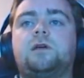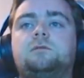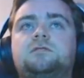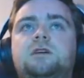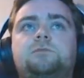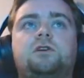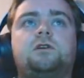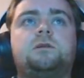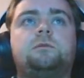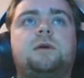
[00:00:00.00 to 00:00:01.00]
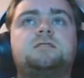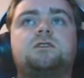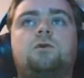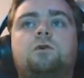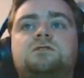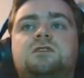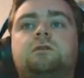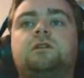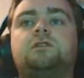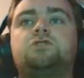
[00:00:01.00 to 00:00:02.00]
top 30 best scores out
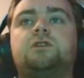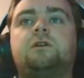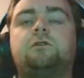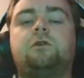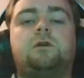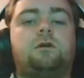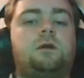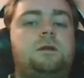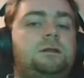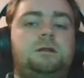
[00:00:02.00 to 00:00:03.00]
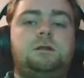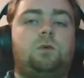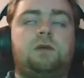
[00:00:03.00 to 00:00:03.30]
of the 300 or whatever